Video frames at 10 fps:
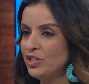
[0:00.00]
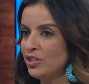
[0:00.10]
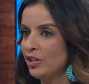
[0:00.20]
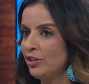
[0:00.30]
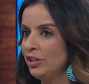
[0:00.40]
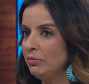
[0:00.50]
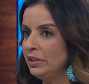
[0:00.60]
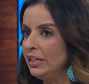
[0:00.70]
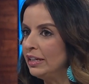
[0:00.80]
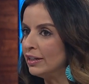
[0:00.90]
insecurity
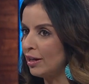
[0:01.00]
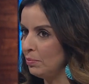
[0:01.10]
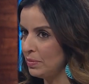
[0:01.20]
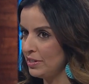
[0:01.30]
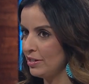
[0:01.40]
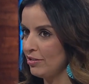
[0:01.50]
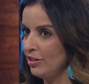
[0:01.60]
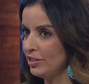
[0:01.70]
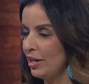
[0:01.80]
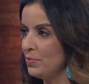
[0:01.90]
really encompasses
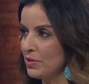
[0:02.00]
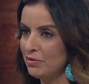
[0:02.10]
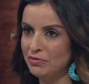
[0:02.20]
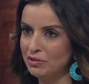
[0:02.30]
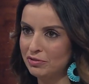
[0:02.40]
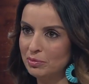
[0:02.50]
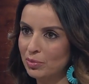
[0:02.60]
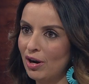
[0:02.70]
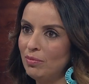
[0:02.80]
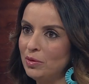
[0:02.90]
all types of different
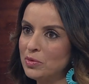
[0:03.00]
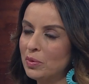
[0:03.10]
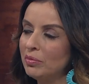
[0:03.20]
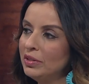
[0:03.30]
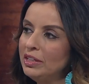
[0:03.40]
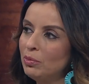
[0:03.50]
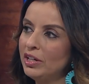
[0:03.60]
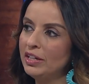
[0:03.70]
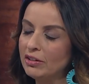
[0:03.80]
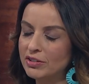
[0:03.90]
problems, but really
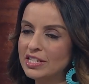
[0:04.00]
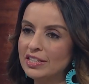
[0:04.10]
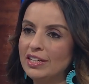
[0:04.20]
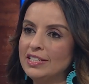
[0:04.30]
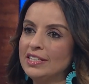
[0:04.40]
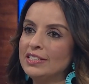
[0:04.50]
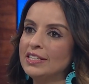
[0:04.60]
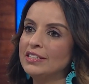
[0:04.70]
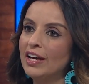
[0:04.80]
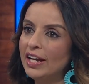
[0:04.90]
what it crystallizes
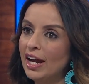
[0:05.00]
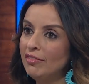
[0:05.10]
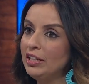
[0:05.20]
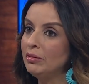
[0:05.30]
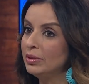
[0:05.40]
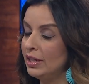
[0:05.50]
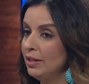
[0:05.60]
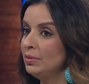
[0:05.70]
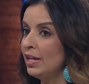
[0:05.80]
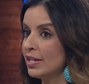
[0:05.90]
is not having
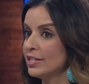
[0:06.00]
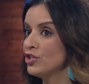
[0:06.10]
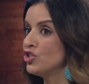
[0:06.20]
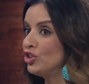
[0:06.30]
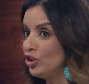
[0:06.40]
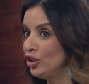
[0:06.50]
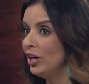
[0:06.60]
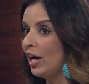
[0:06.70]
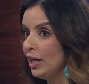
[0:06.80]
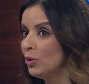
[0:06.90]
reliable access to good,
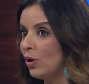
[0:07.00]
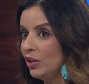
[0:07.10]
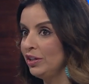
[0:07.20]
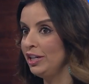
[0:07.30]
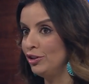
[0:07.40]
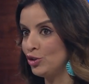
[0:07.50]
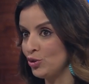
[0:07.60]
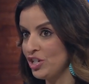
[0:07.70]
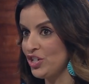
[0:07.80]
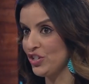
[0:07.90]
high quality,
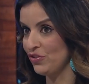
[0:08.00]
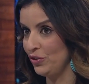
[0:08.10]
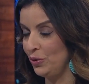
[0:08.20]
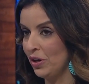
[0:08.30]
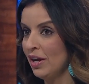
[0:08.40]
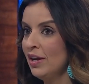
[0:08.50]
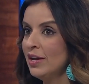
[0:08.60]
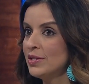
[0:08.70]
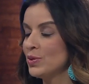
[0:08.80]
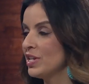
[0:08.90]
nutritious food.
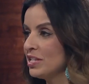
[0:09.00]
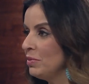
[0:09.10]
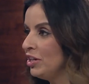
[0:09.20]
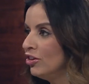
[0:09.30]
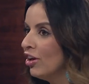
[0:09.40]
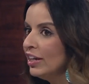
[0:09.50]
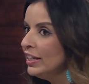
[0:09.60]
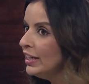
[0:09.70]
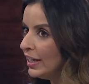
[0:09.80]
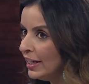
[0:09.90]
So it doesn't mean you're not
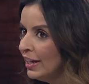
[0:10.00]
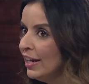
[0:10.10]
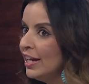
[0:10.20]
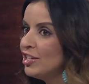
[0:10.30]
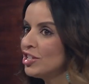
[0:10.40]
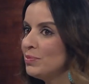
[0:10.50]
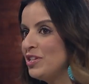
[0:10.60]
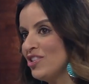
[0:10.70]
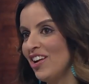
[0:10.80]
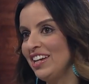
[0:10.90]
eating, it just
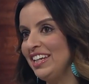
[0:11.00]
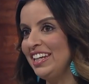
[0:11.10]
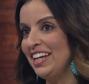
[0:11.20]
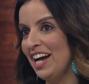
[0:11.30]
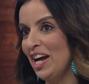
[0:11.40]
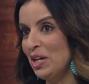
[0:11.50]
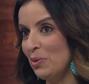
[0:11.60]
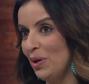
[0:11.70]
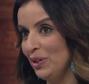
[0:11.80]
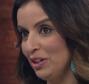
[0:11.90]
means you're not eating high
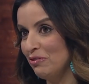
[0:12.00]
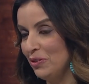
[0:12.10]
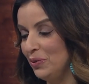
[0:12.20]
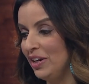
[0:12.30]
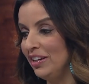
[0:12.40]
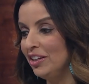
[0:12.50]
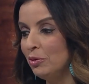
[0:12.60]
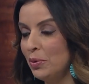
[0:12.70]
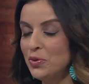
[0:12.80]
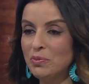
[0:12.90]
quality food. And you know,
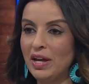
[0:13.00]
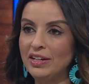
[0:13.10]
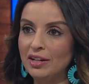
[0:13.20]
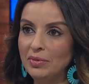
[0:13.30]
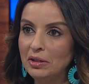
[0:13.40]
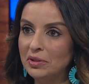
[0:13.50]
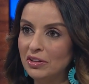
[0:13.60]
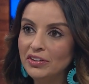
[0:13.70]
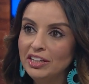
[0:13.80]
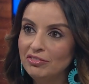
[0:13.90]
post pandemic, with
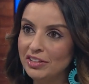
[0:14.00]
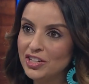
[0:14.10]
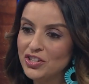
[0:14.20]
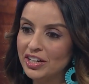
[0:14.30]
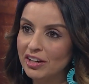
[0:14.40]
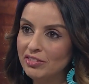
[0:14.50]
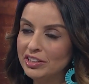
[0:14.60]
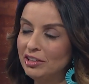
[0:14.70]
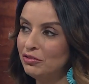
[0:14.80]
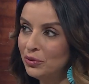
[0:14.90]
all the inflation and
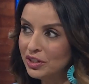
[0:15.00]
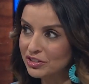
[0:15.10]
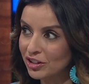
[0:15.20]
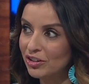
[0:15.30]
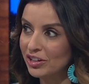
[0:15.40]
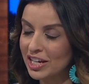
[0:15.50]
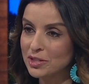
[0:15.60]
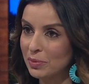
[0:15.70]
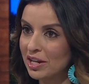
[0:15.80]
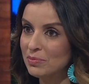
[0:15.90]
everything, food insecurity has
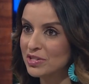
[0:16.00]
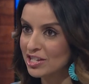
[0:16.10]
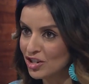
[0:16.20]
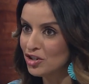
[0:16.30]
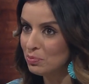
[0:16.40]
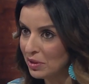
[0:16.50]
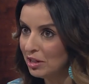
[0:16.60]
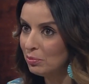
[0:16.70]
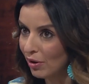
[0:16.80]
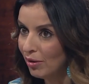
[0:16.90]
become such a
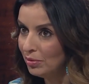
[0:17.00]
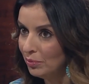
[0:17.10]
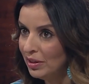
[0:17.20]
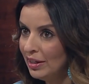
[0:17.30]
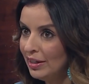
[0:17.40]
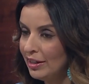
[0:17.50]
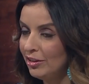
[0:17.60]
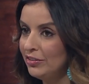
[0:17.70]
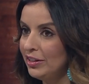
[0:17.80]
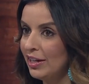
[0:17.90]
big problem here
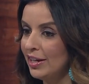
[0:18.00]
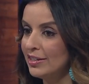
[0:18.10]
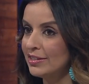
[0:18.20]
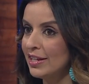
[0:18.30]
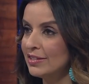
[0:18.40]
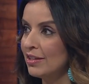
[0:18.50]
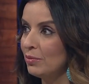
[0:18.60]
in the United States that